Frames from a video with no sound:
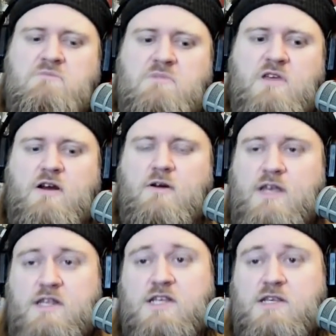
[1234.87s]
you know,
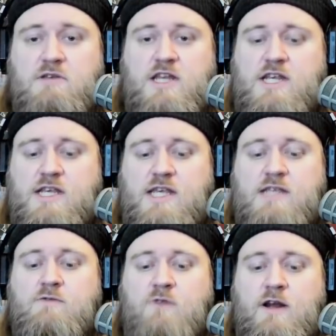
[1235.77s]
he just he just
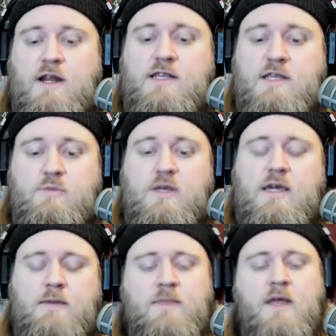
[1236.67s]
isn't where he needs to
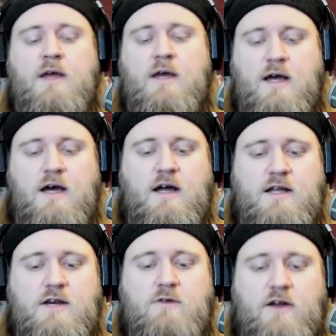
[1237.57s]
be
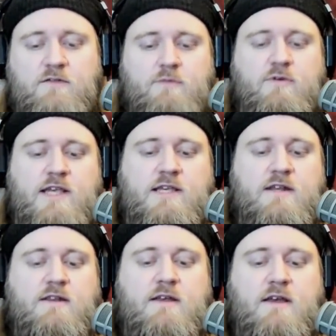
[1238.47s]
uh, to run for
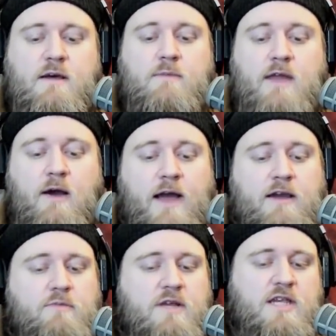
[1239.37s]
president. Uh, now, I
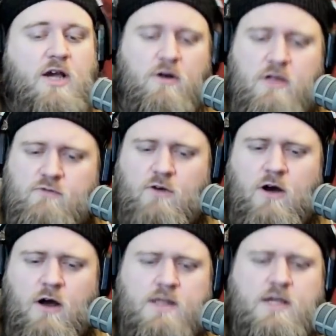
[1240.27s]
could be totally
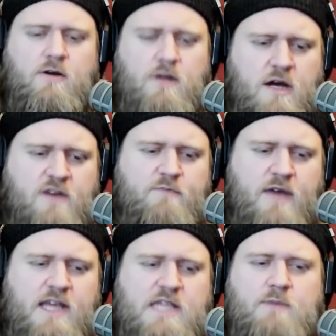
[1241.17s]
wrong, totally off
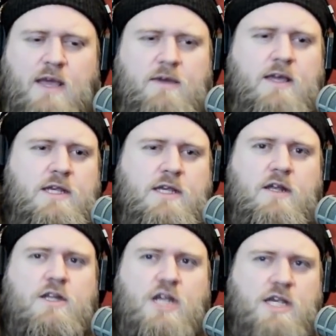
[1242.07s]
base. Maybe he's
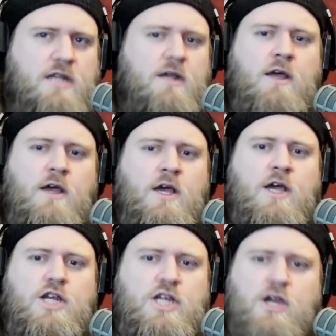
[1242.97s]
gonna just
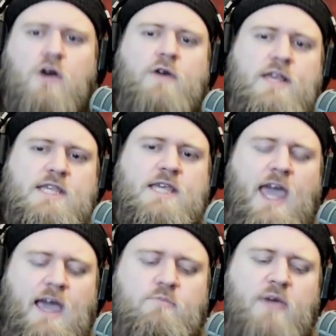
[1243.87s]
show his
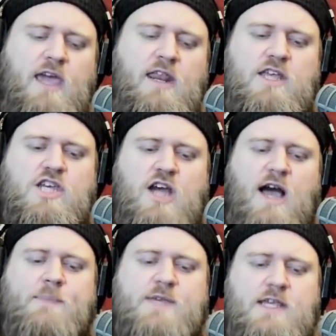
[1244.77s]
campaigning
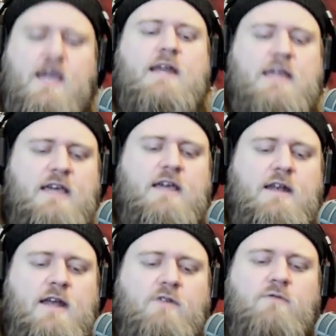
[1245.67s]
chops yet
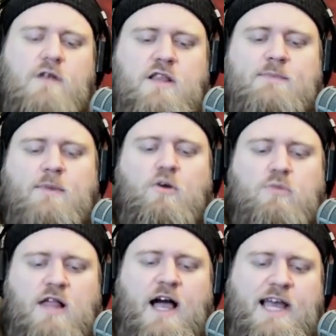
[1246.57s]
again and really
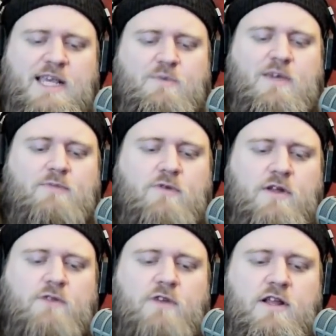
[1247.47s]
mobilize
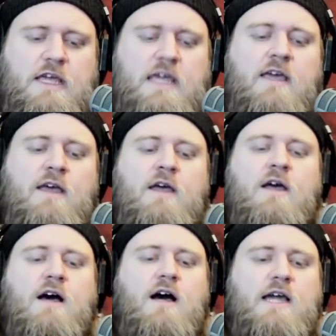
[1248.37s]
people and really
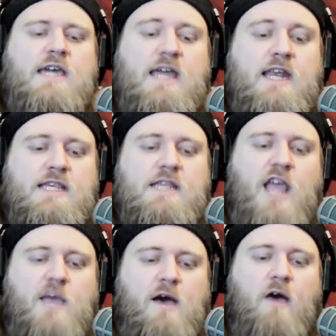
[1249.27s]
uh, get his
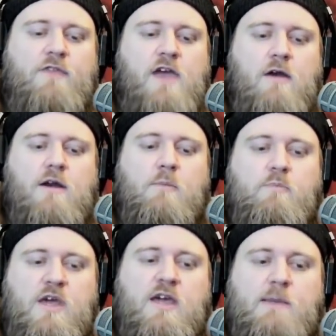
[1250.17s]
name out there in a
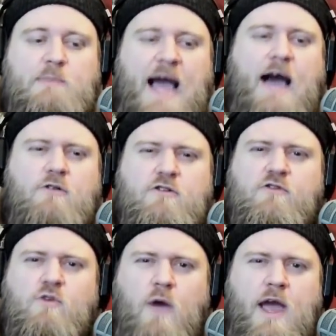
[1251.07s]
big,
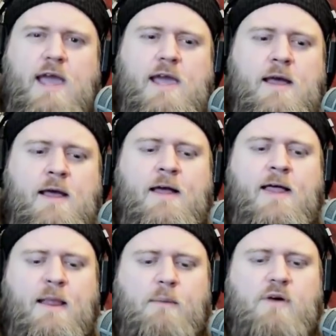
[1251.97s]
powerful way.
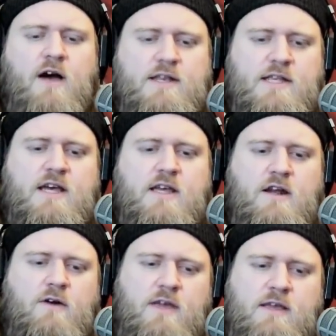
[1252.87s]
But, uh, you
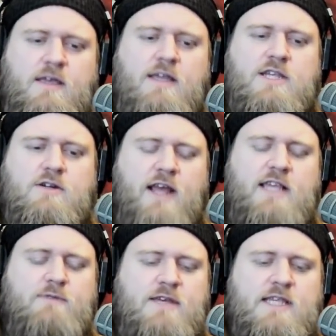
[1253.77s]
know, he, he
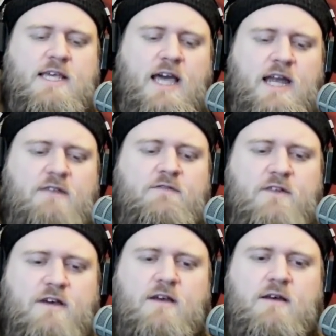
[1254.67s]
strikes me as kind of
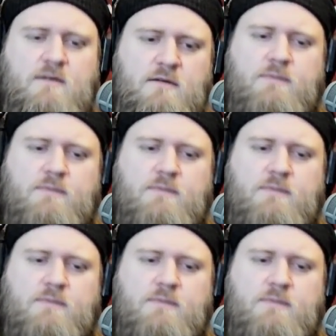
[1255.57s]
uh,